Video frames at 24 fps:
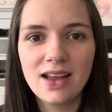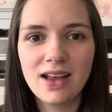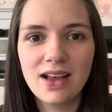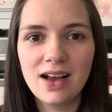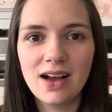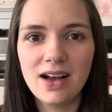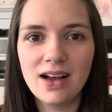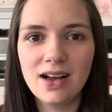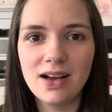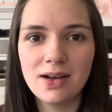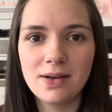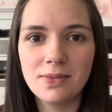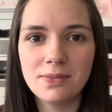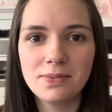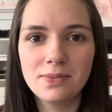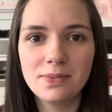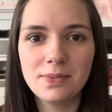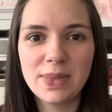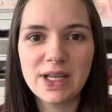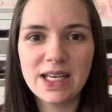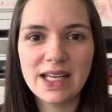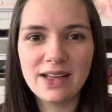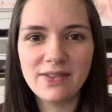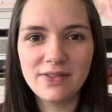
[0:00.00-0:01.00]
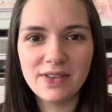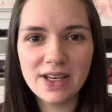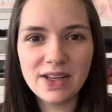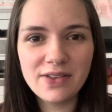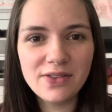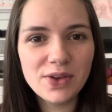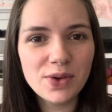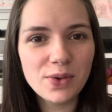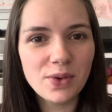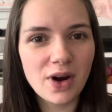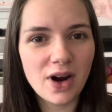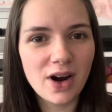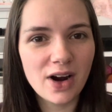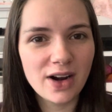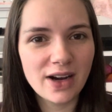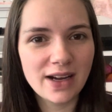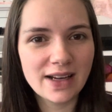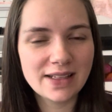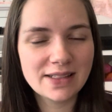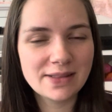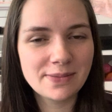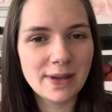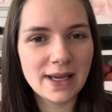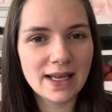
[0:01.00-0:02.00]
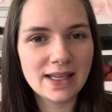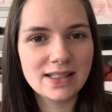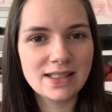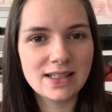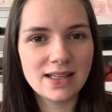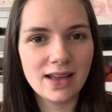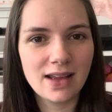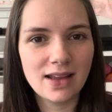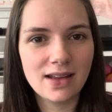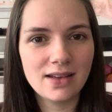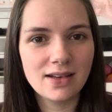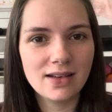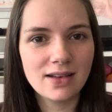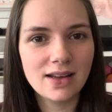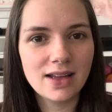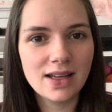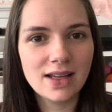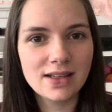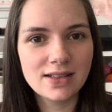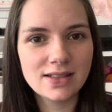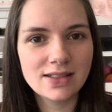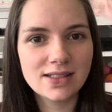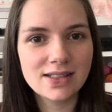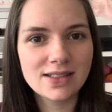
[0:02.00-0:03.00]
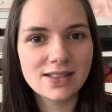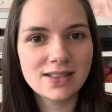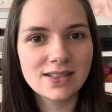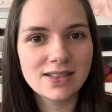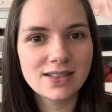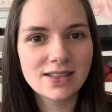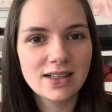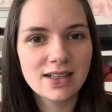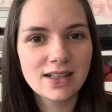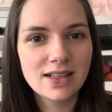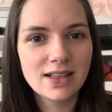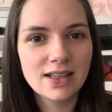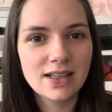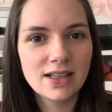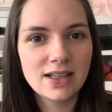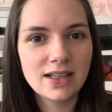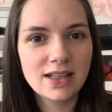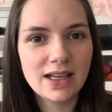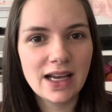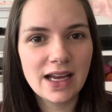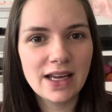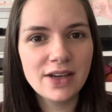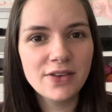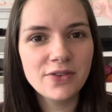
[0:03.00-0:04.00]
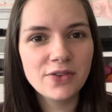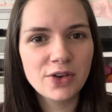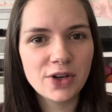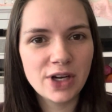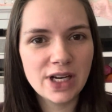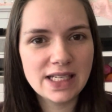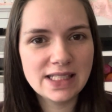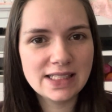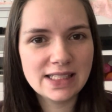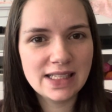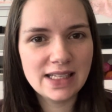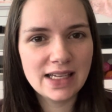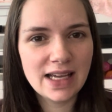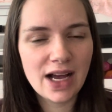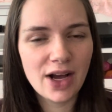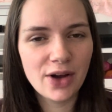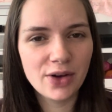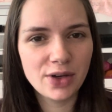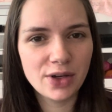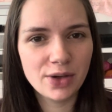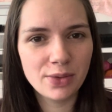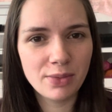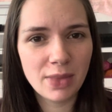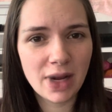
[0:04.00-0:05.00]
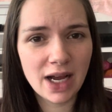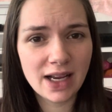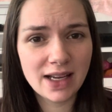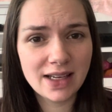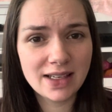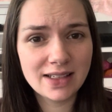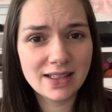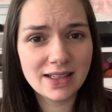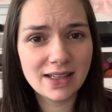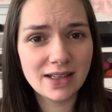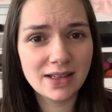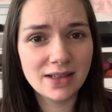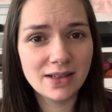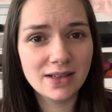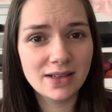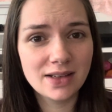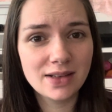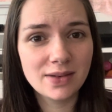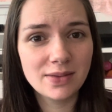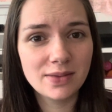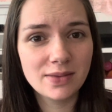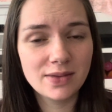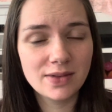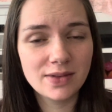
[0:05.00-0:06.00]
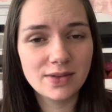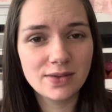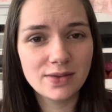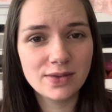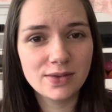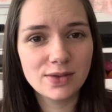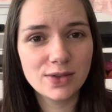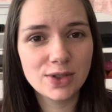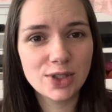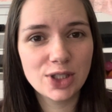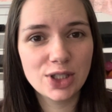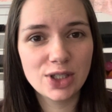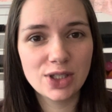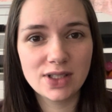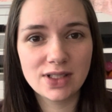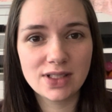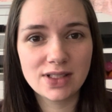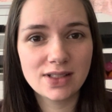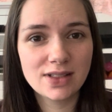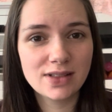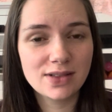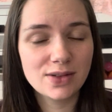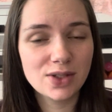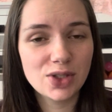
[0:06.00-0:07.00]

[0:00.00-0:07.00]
But even if you are expecting it, it's kind of crazy how your mind can just